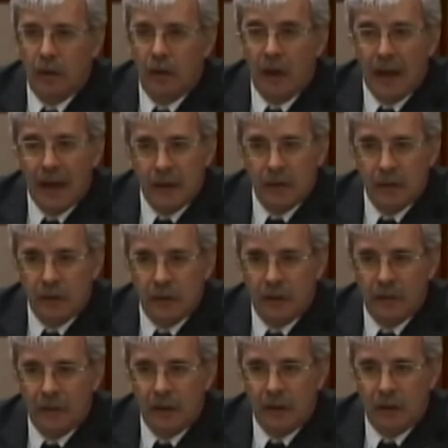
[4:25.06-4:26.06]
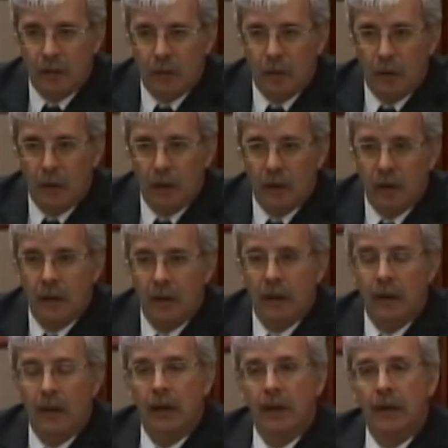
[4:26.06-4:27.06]
Ohio is 7.25.
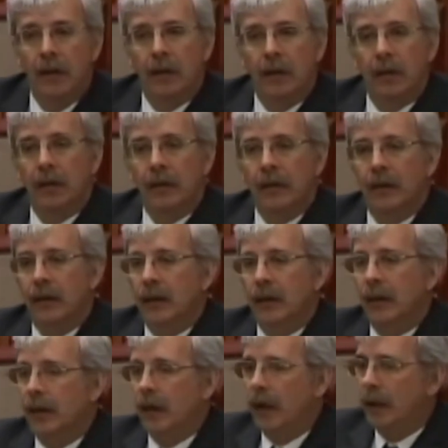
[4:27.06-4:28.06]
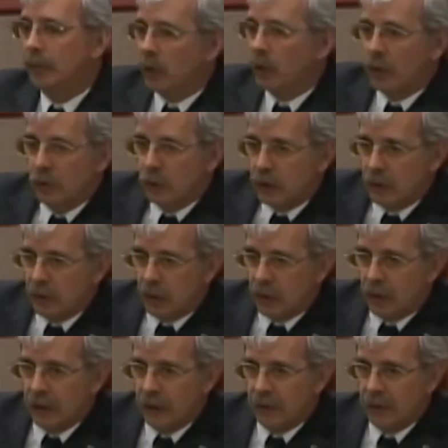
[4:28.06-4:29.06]
I'm closer to
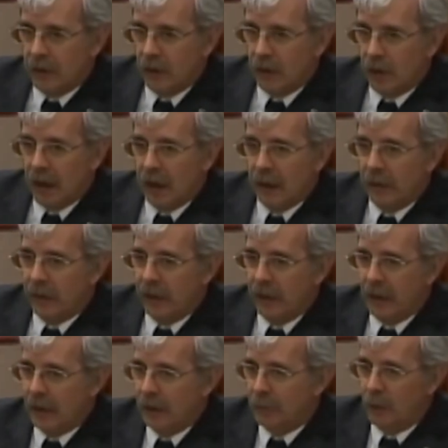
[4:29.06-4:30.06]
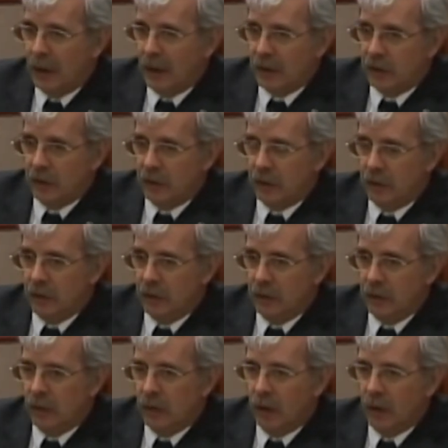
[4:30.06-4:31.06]
Cleveland, Ohio than I am Rochester, New
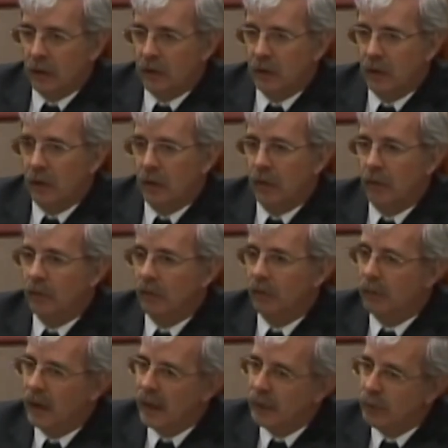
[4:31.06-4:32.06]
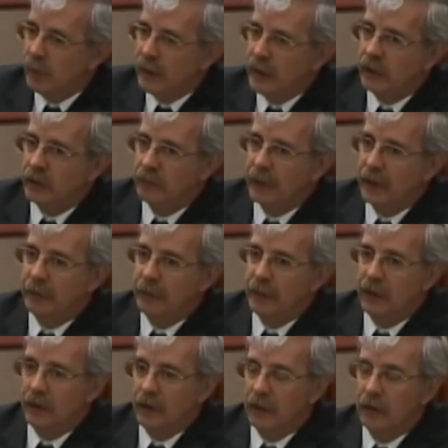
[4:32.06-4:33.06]
York. So my region may be
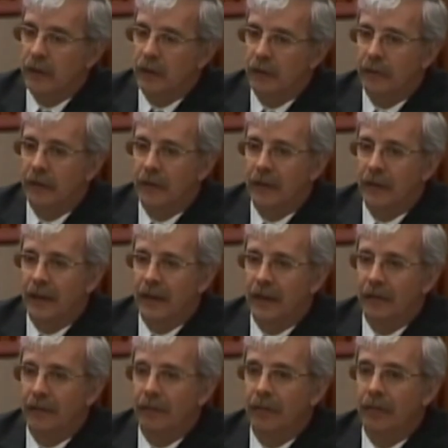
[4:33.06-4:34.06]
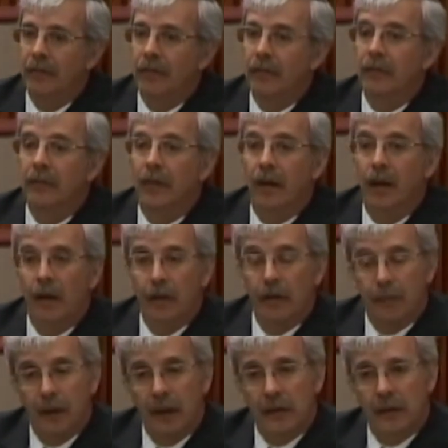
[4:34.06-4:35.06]
a little different than other
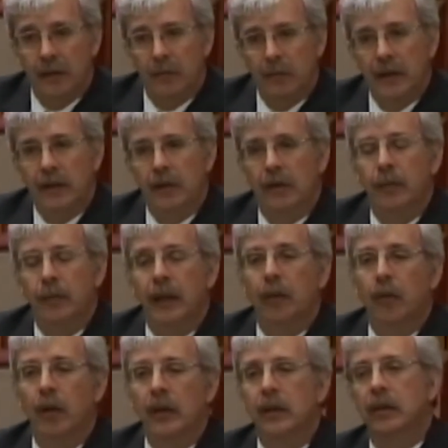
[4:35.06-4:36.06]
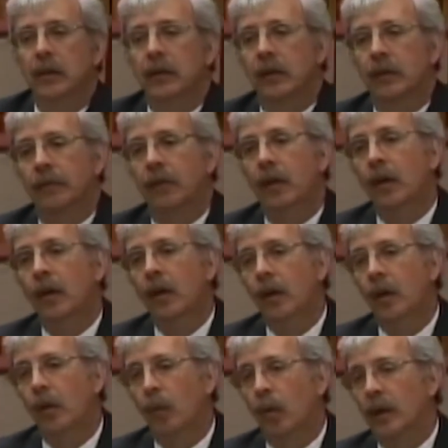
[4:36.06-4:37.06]
parts of the region. So my question is, if
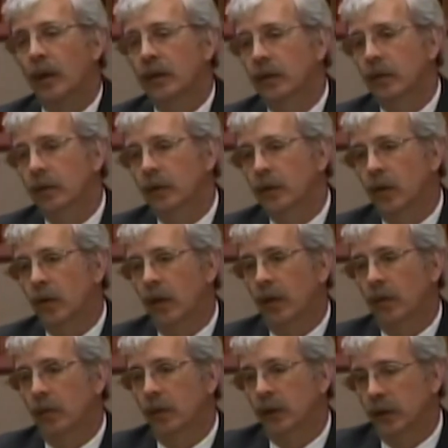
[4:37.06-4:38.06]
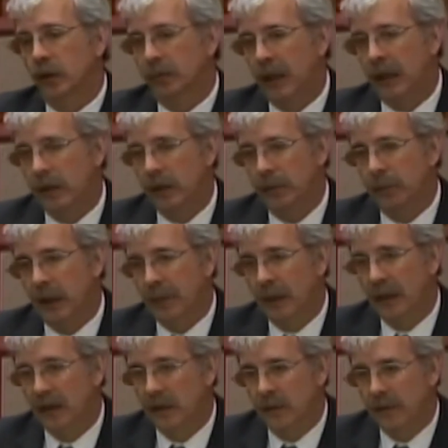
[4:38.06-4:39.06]
Western New York, which is bounded by
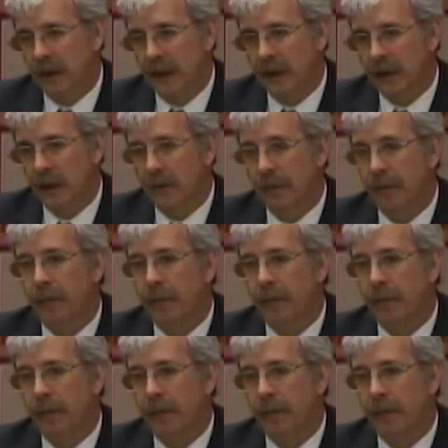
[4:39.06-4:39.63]
Pennsylvania,